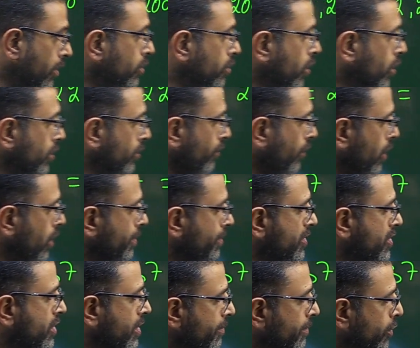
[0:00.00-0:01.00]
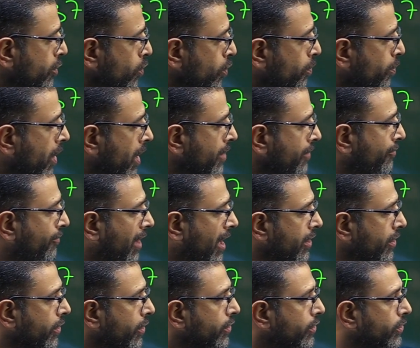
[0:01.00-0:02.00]
is simply
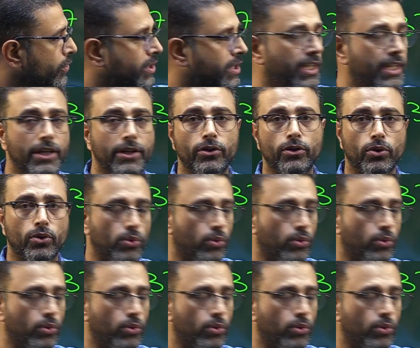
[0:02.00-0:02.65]
2.5 into 3 into